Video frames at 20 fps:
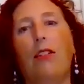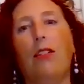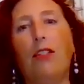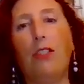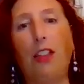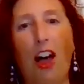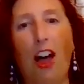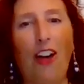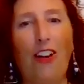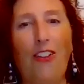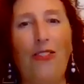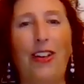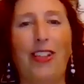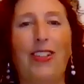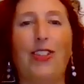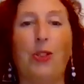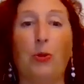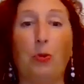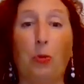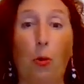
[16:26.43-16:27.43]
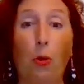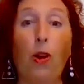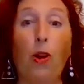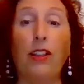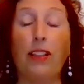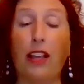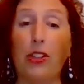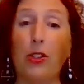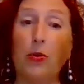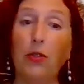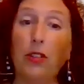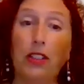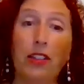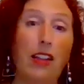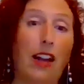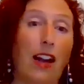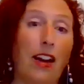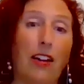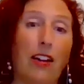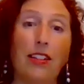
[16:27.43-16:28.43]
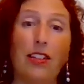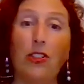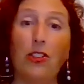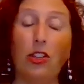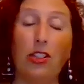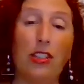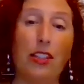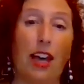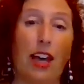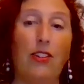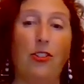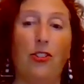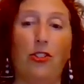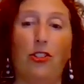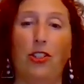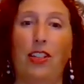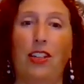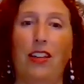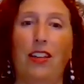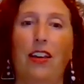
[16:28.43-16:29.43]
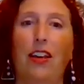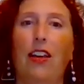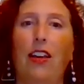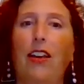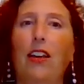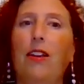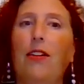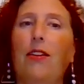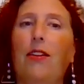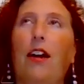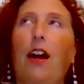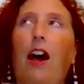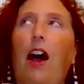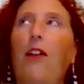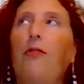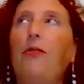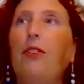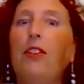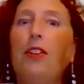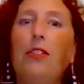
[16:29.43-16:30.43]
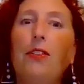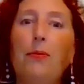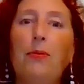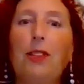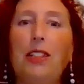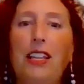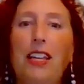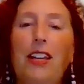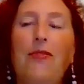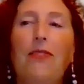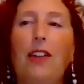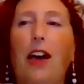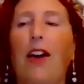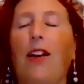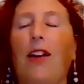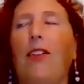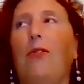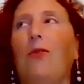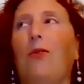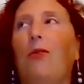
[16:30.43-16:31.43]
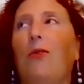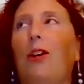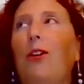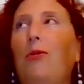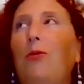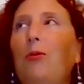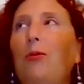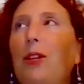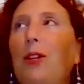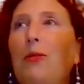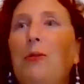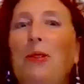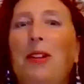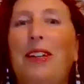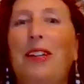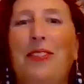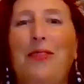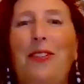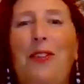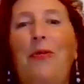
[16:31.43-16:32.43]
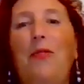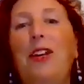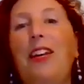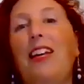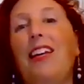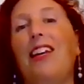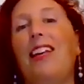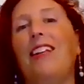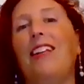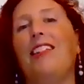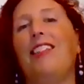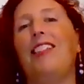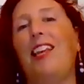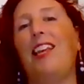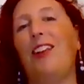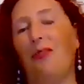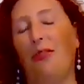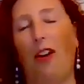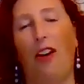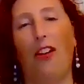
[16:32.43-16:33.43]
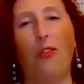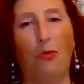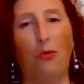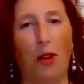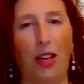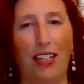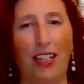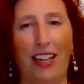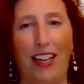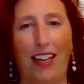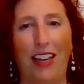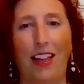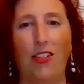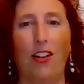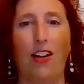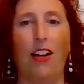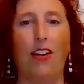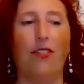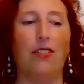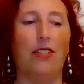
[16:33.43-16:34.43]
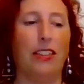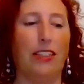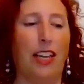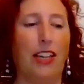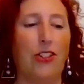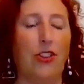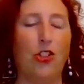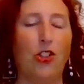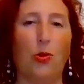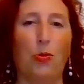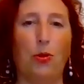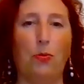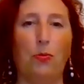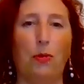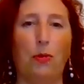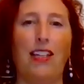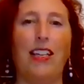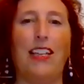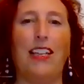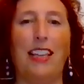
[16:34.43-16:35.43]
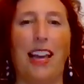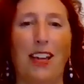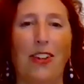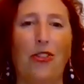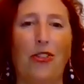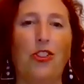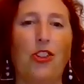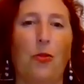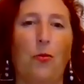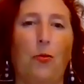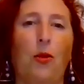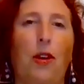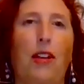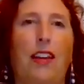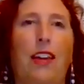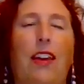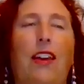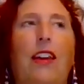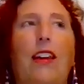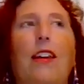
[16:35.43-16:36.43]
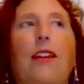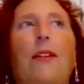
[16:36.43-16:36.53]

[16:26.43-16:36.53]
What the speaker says: love and support that's really there, because it's just energy. I really believe that when we sit in front of money and our relationship with money and the energy of money,